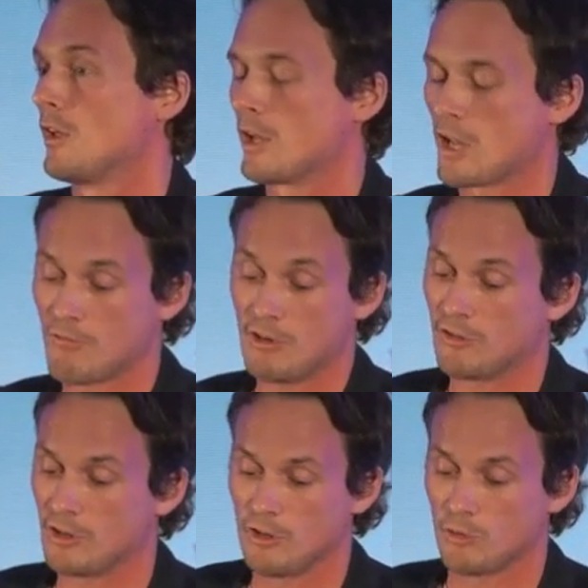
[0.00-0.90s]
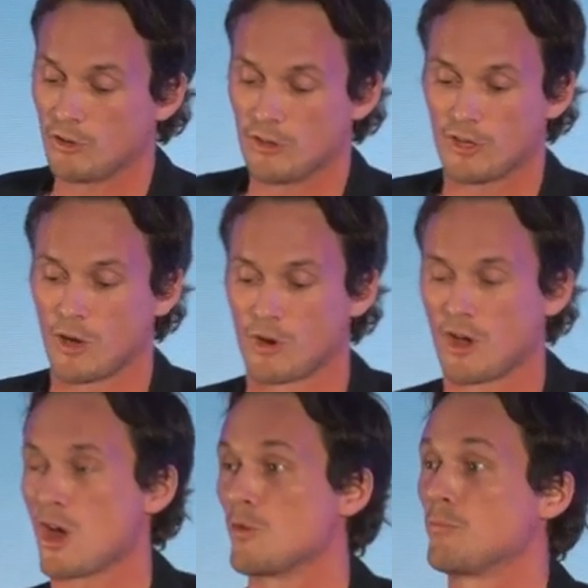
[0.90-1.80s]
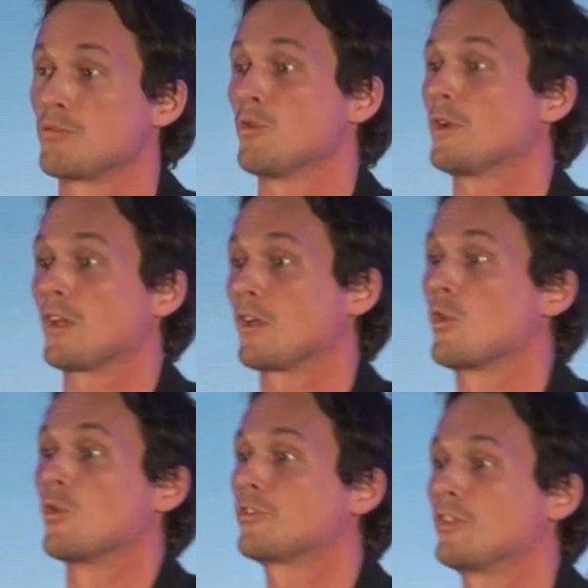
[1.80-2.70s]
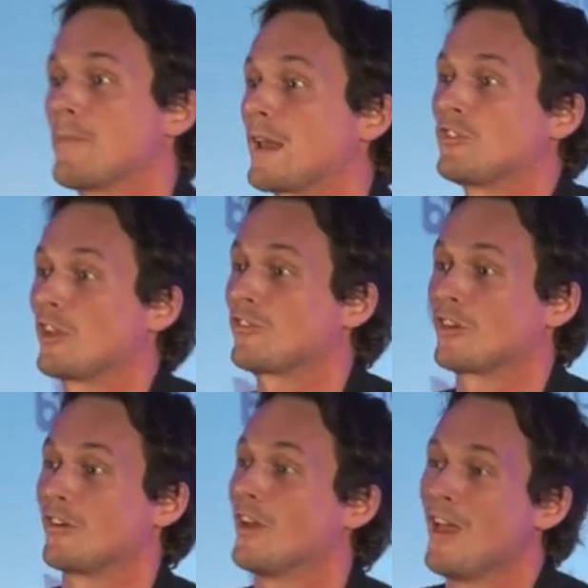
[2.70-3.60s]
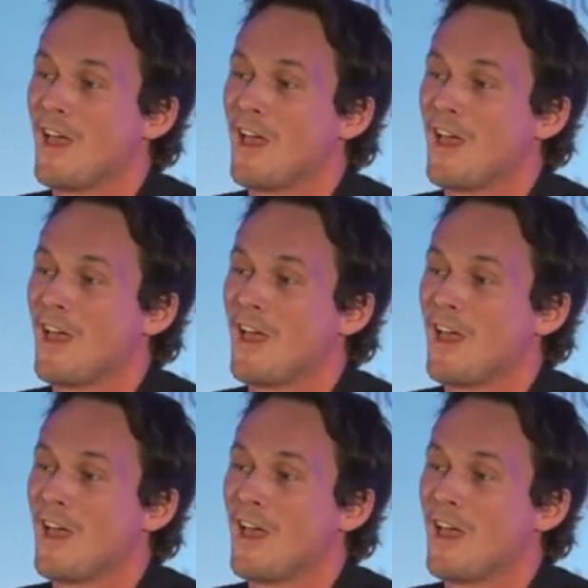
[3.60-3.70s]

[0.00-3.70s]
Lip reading: a guy recently used it to go on a home brewing course in Manchester.